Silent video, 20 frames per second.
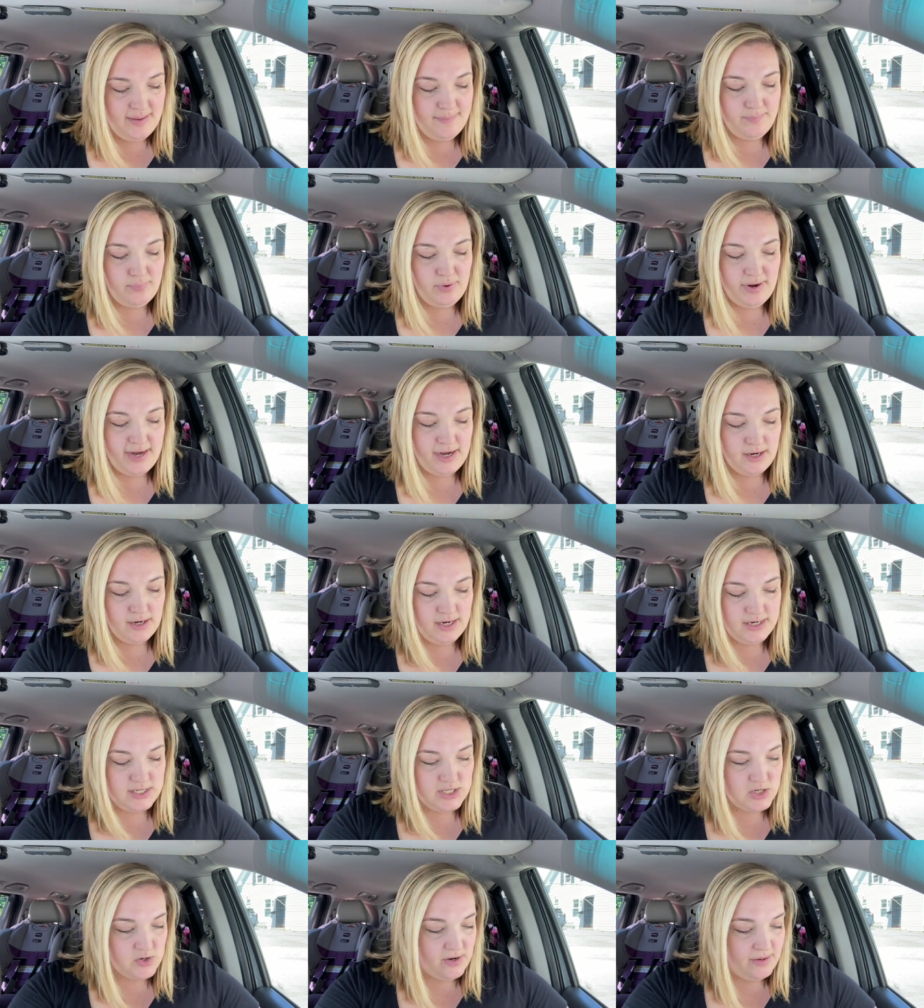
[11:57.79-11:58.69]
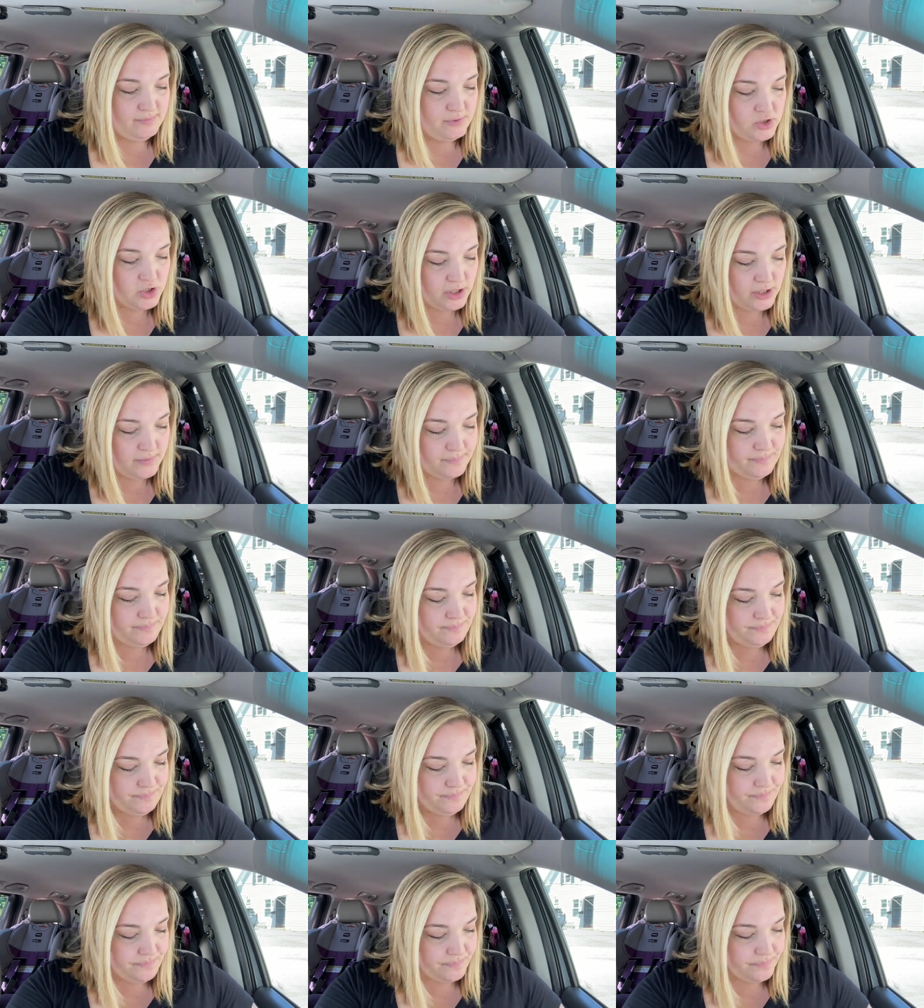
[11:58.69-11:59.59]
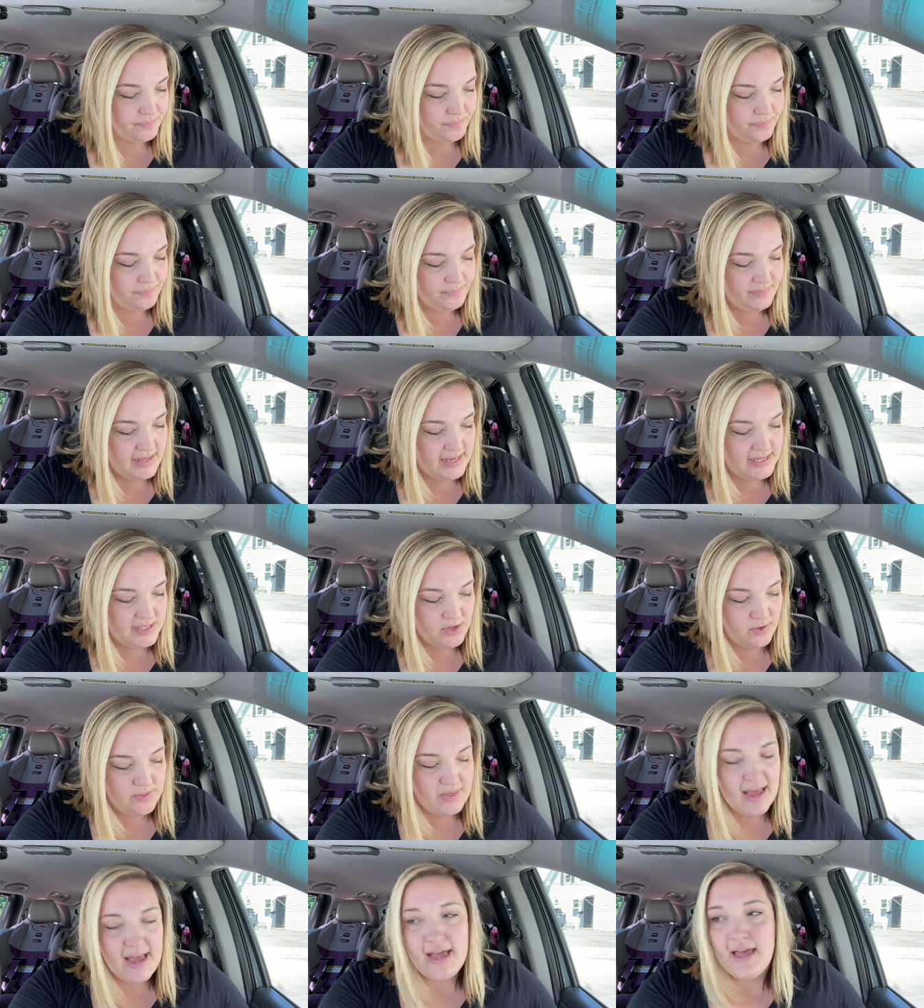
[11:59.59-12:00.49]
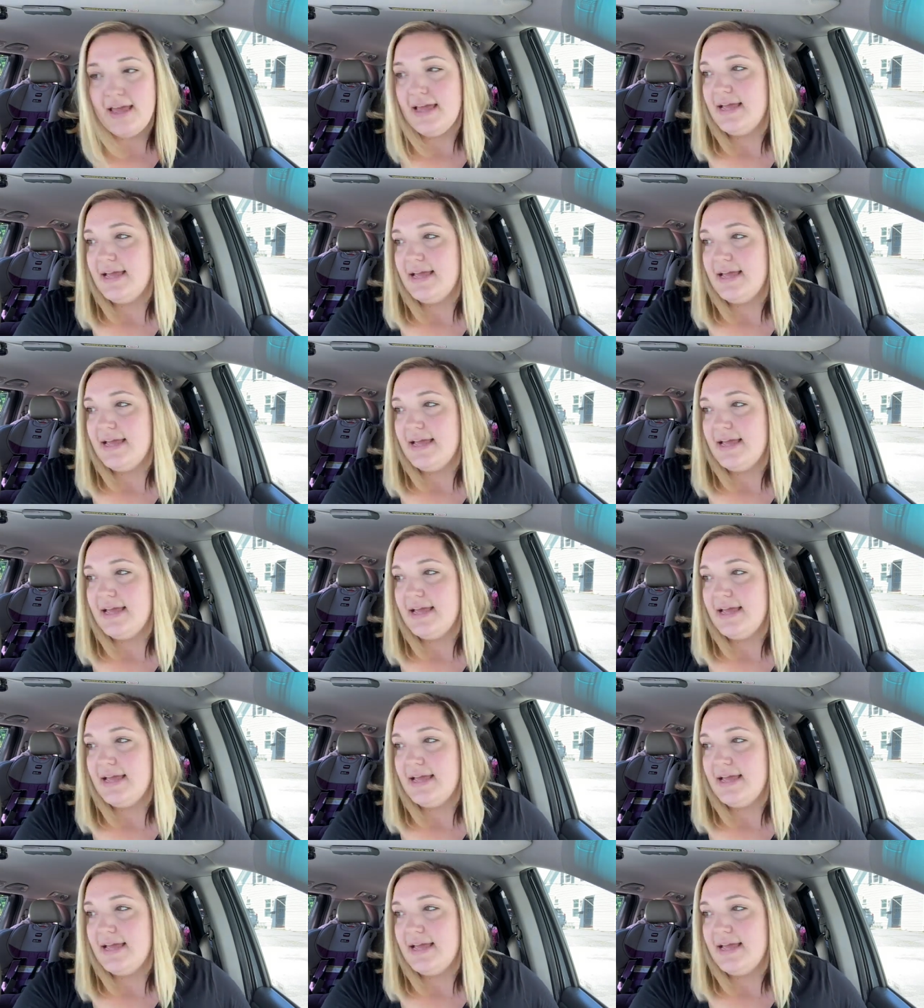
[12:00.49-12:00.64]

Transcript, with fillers: prayer and scripture so that